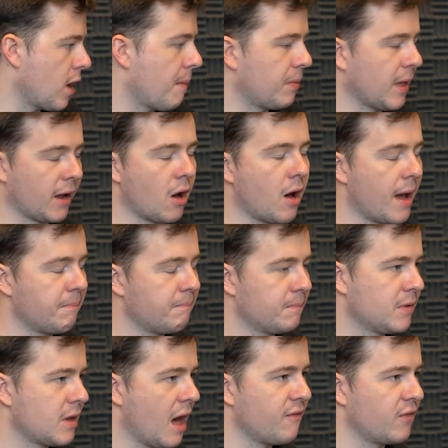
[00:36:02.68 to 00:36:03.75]
up like, oh, I
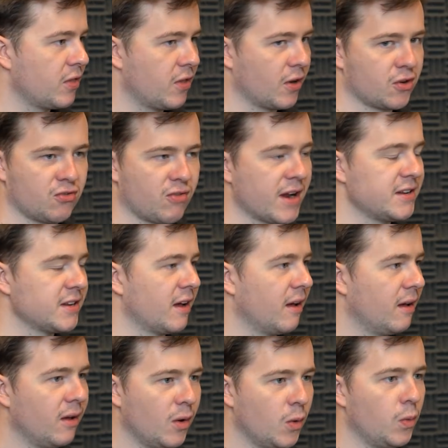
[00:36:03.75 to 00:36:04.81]
covered the crater
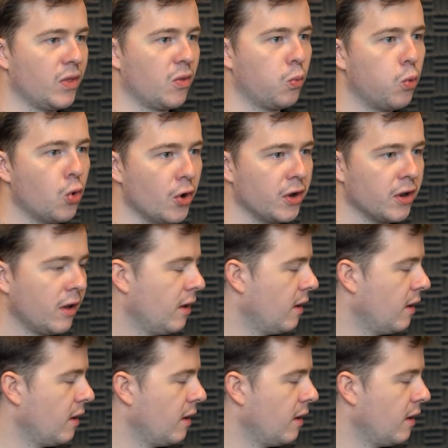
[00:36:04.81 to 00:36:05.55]
with wood,